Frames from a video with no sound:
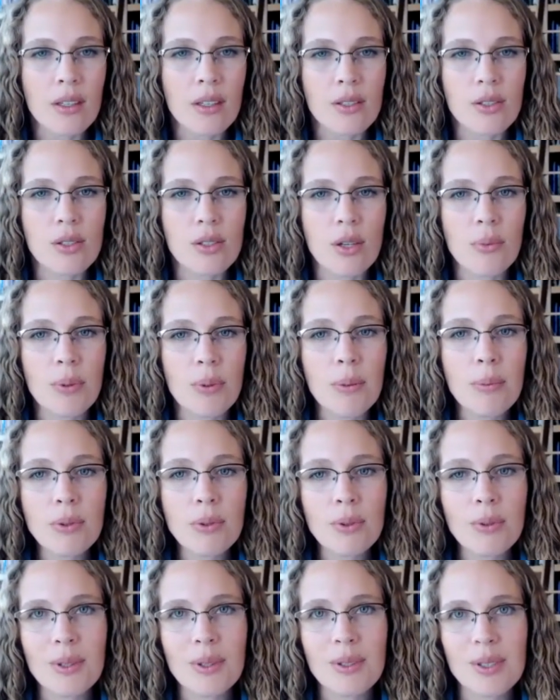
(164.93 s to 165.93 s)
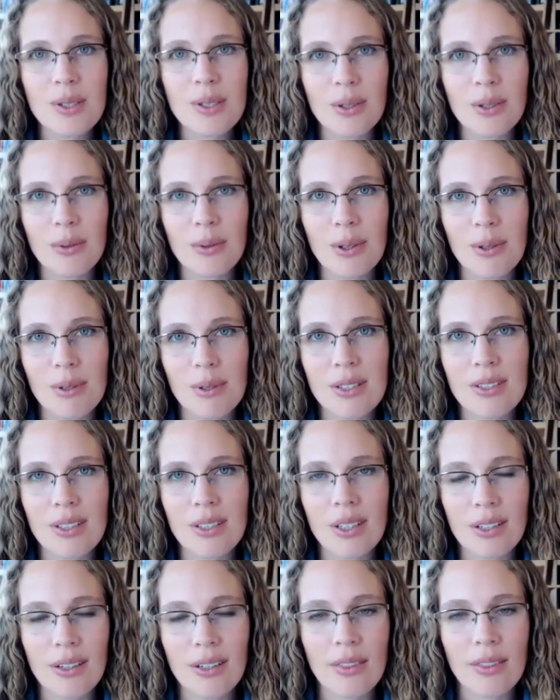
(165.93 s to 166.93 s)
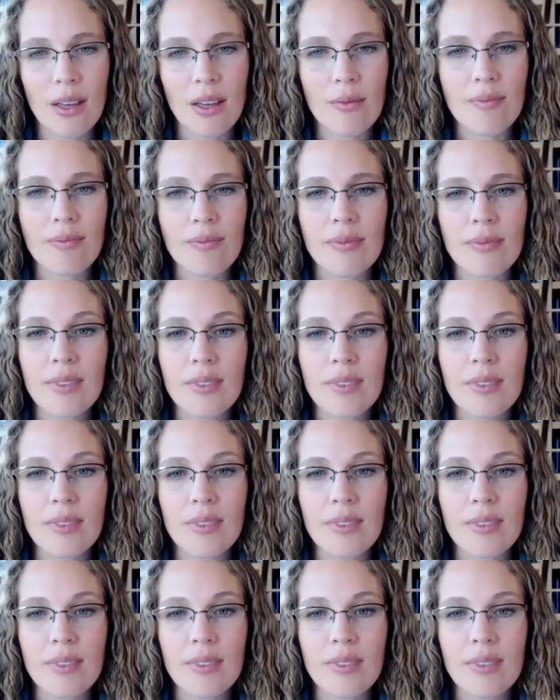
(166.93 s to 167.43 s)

So people don't necessarily want to be stuck on them.